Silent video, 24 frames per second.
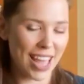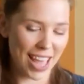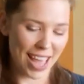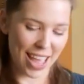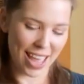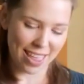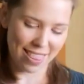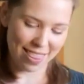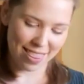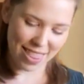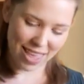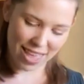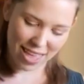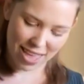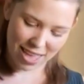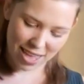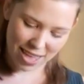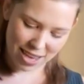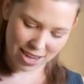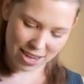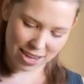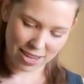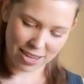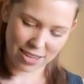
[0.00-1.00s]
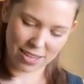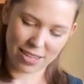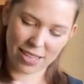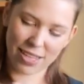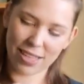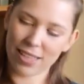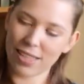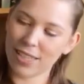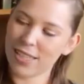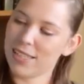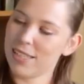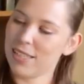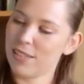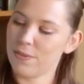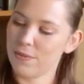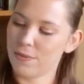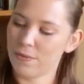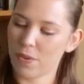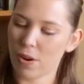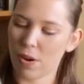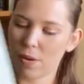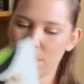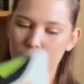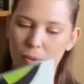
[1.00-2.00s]
And then this is
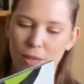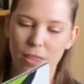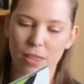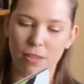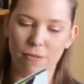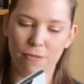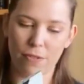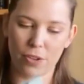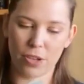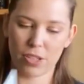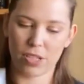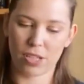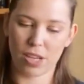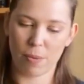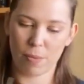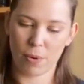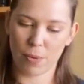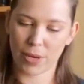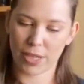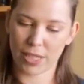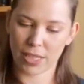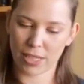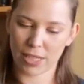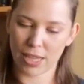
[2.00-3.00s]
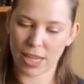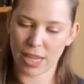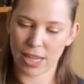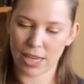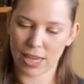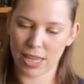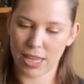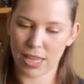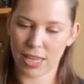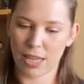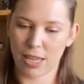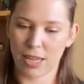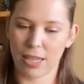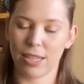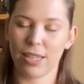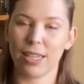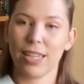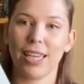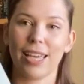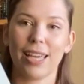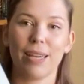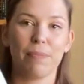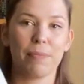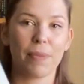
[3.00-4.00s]
from the first time I went to see it here
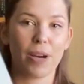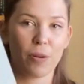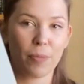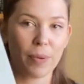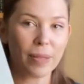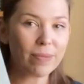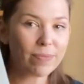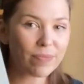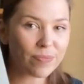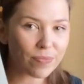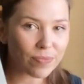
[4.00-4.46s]
in Melbourne.